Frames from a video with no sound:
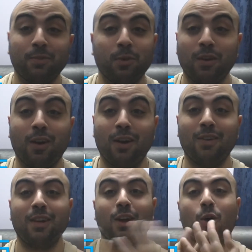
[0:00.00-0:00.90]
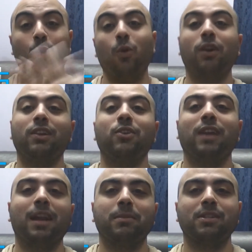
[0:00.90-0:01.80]
we're all in
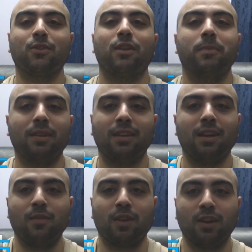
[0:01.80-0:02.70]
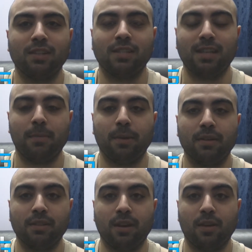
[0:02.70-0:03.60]
unanimous agreement in regards to CM
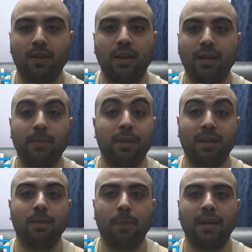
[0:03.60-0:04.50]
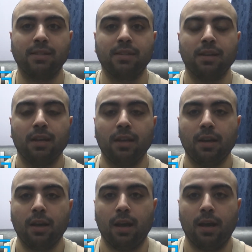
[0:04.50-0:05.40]
Punk's title reign being the best.
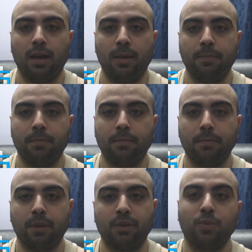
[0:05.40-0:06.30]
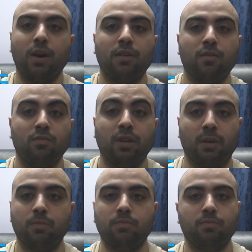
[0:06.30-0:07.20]
Because while,
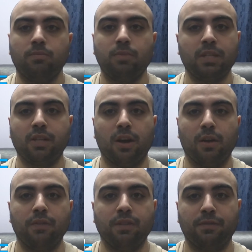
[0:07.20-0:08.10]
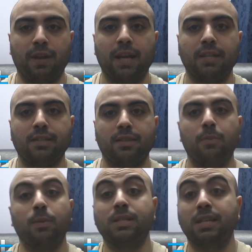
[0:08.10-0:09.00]
he started off as a face,
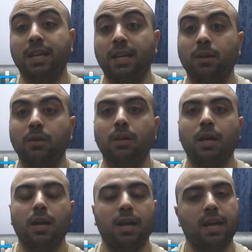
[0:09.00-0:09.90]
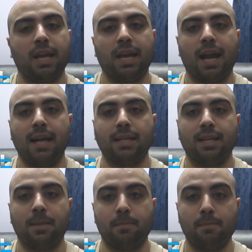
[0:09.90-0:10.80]
then went to heel, he had
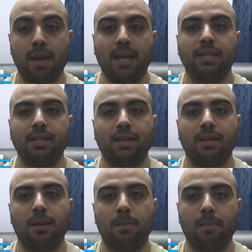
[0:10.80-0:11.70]
an amazing